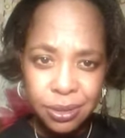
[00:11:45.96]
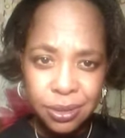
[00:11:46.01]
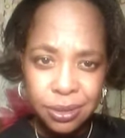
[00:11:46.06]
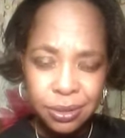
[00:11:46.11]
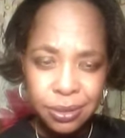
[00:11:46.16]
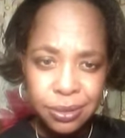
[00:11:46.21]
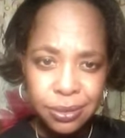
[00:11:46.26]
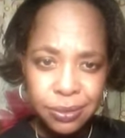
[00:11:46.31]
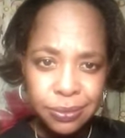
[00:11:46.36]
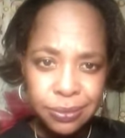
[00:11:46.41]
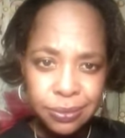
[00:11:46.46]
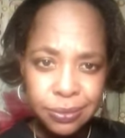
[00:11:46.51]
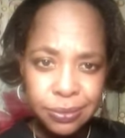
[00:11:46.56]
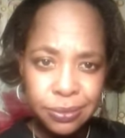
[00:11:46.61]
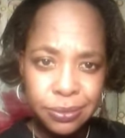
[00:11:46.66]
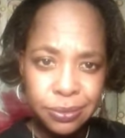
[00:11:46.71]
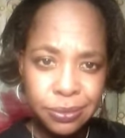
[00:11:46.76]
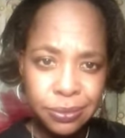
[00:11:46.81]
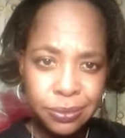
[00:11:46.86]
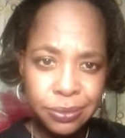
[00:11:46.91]

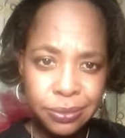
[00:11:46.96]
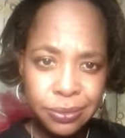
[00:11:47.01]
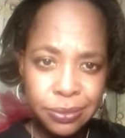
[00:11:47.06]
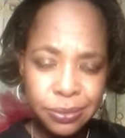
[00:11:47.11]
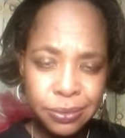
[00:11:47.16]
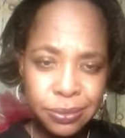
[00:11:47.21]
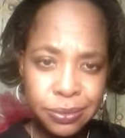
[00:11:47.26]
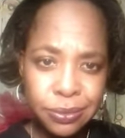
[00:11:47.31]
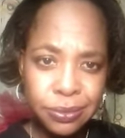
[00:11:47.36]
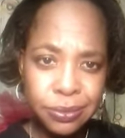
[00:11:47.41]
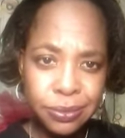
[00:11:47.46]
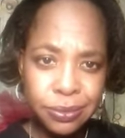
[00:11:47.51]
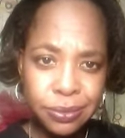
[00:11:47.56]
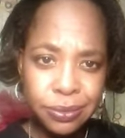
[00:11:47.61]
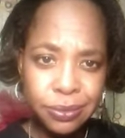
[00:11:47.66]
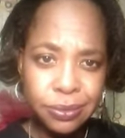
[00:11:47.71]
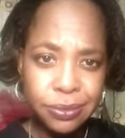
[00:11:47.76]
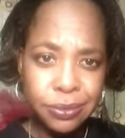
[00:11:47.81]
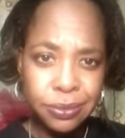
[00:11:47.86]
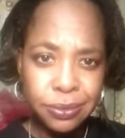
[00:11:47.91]

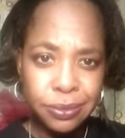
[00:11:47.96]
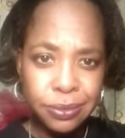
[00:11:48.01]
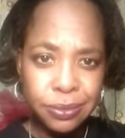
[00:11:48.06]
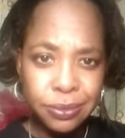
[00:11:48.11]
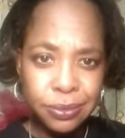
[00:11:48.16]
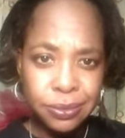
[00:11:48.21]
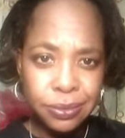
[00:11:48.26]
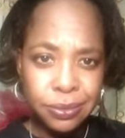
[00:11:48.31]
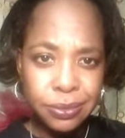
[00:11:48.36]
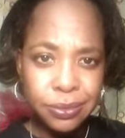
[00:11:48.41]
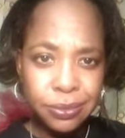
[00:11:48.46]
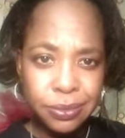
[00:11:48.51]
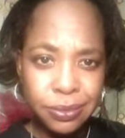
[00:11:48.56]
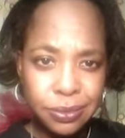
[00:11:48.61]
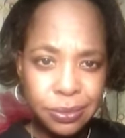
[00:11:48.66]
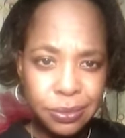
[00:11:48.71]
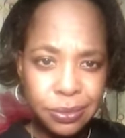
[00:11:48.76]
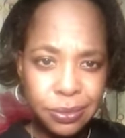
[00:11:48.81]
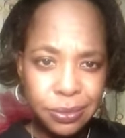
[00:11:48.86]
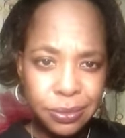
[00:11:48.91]

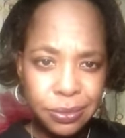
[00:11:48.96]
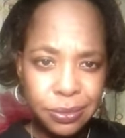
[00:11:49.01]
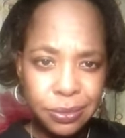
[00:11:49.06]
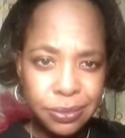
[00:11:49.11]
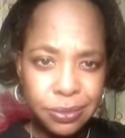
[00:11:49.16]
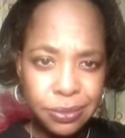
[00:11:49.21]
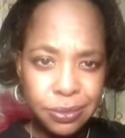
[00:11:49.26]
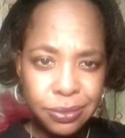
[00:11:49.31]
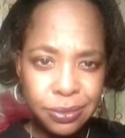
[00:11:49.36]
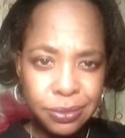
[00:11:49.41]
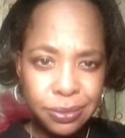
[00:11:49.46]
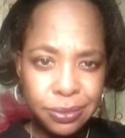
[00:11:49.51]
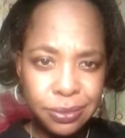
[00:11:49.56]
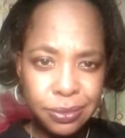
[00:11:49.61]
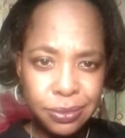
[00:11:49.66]
[no speech]